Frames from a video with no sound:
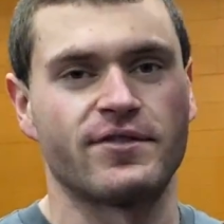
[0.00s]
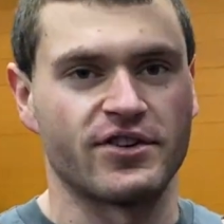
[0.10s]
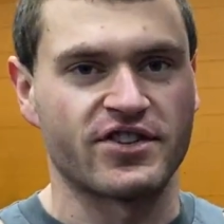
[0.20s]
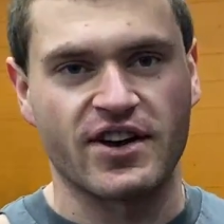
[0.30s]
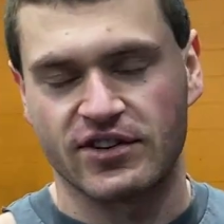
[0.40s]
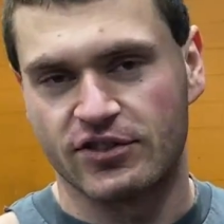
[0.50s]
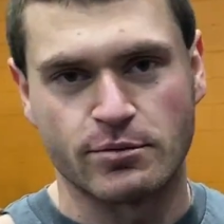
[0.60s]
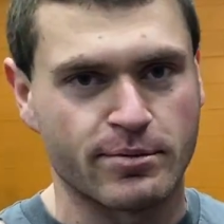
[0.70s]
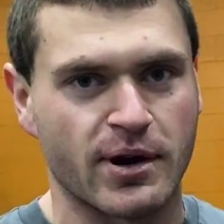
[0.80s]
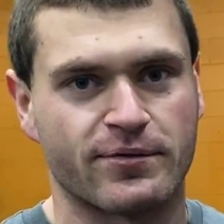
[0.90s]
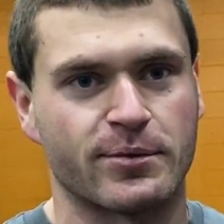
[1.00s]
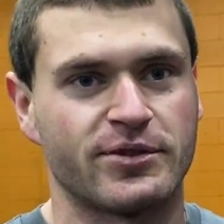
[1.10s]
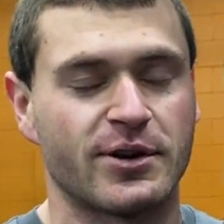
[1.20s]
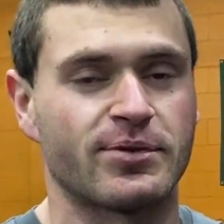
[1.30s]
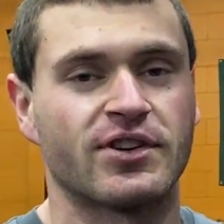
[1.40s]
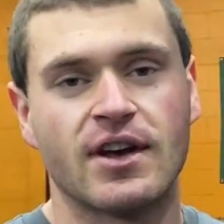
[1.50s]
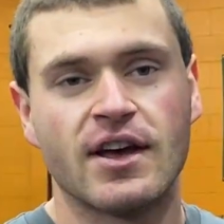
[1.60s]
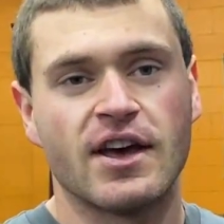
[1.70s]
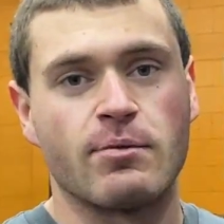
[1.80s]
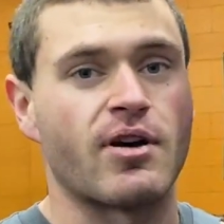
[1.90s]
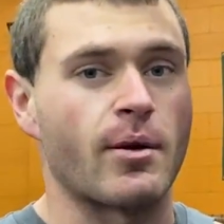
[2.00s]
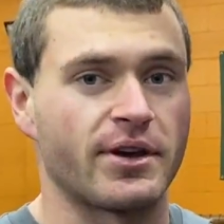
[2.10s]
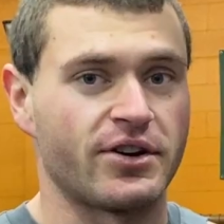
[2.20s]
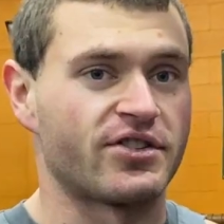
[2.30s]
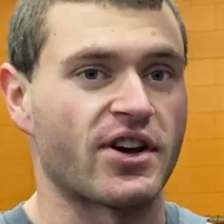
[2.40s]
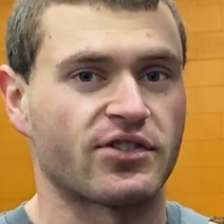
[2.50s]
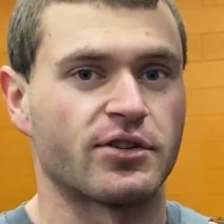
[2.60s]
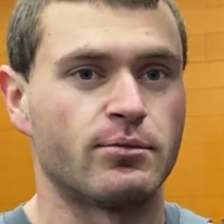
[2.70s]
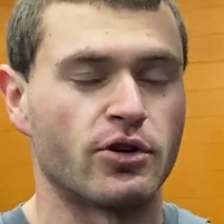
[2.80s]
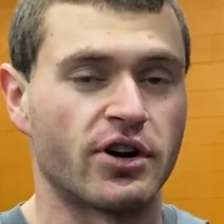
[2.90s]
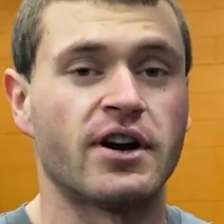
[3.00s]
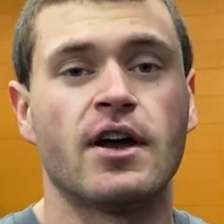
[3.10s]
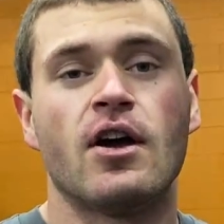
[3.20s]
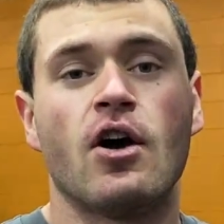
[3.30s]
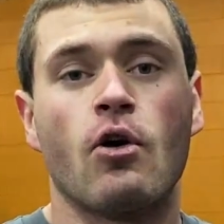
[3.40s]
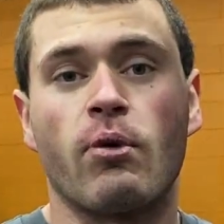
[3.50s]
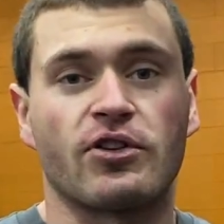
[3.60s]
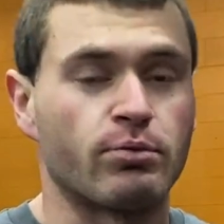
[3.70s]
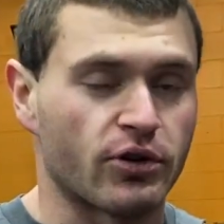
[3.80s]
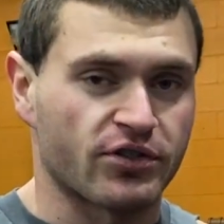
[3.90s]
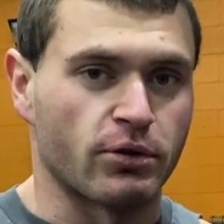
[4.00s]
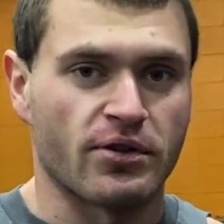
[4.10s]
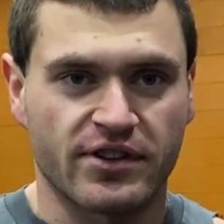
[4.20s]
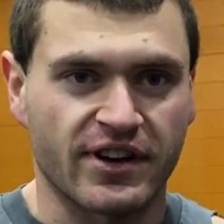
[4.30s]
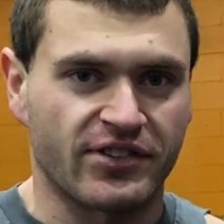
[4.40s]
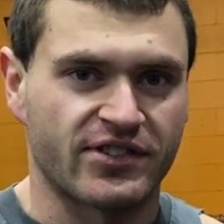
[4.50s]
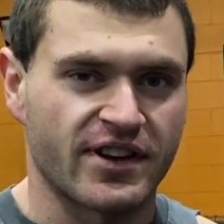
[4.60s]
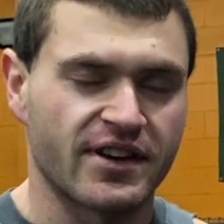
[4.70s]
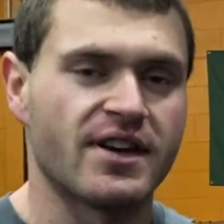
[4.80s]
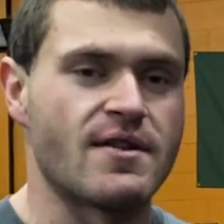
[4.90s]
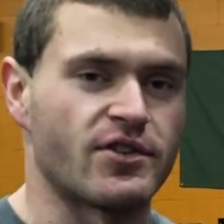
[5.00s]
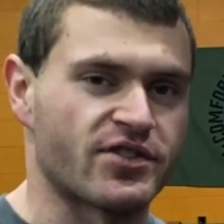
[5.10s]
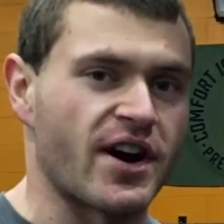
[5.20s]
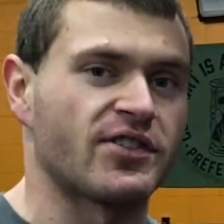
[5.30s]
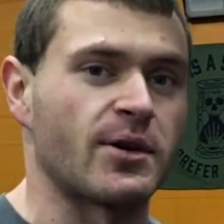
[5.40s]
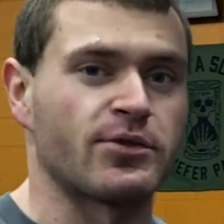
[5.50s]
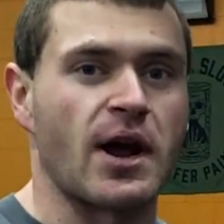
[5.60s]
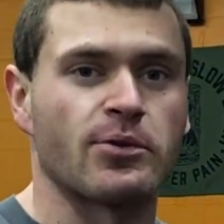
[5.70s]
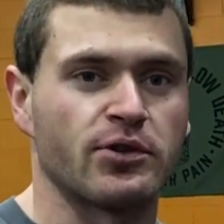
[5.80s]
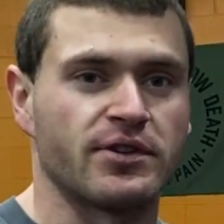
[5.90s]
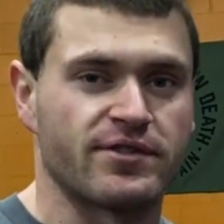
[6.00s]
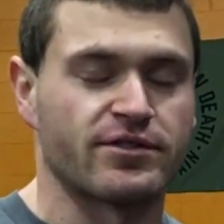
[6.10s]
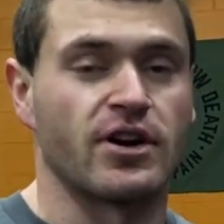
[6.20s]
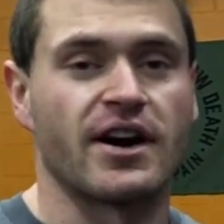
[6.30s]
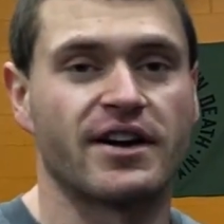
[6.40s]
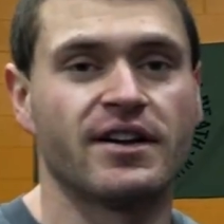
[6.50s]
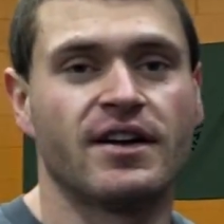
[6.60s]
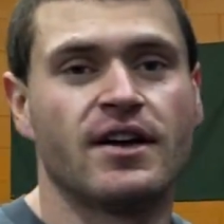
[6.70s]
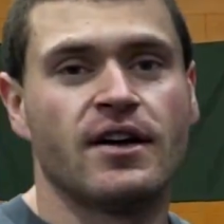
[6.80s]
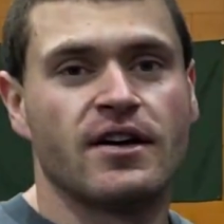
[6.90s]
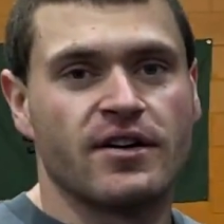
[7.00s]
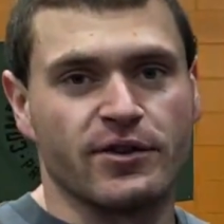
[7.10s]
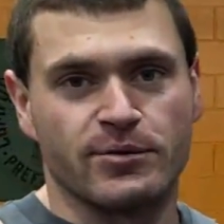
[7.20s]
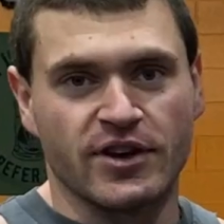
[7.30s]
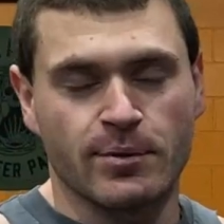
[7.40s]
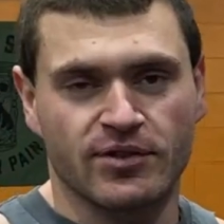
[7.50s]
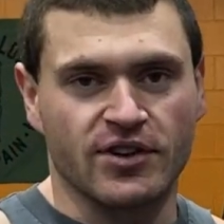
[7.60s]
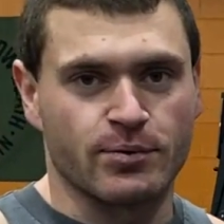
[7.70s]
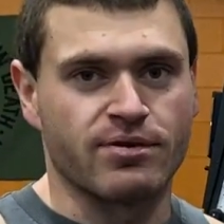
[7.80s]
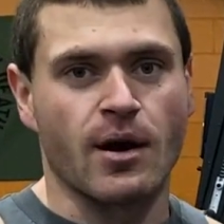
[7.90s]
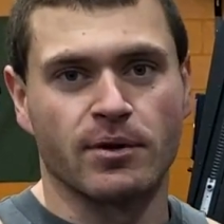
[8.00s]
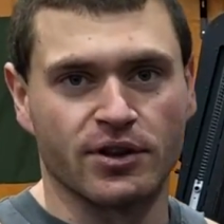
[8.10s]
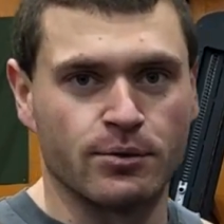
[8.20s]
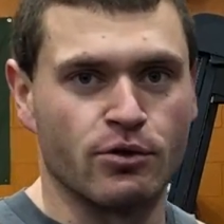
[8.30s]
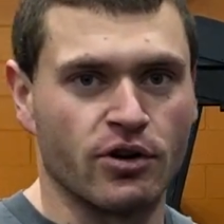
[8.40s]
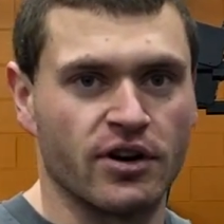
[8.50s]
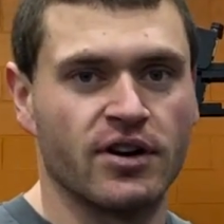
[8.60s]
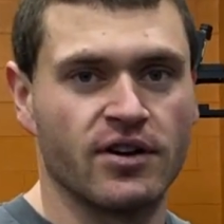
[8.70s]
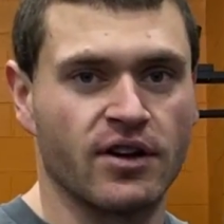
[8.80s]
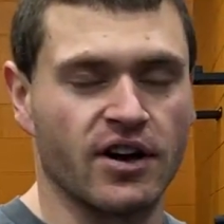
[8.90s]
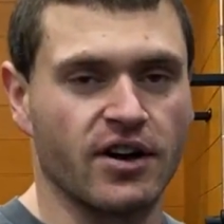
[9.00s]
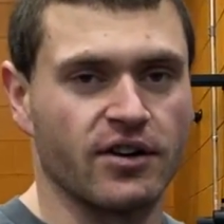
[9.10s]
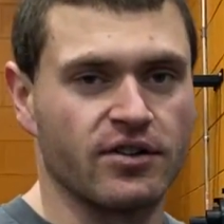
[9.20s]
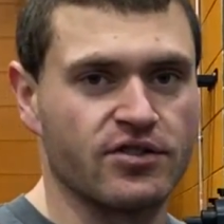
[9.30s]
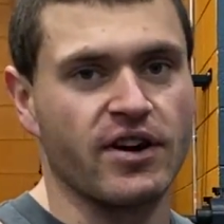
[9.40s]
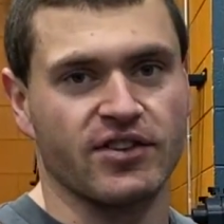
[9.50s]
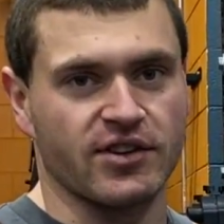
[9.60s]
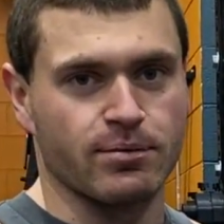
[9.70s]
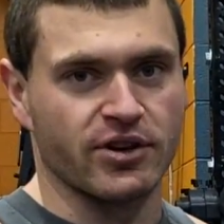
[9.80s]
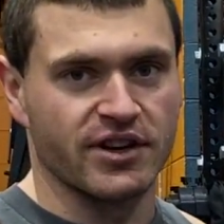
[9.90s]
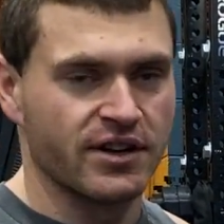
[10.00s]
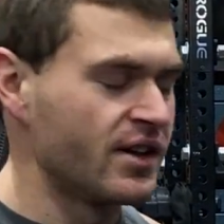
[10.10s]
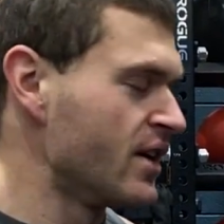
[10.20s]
If your chest gets super pumped from dips, you probably hit your chest a little more. What's more sore the next day? If your triceps are absolutely fried from dips, it's probably a little more tricep, right?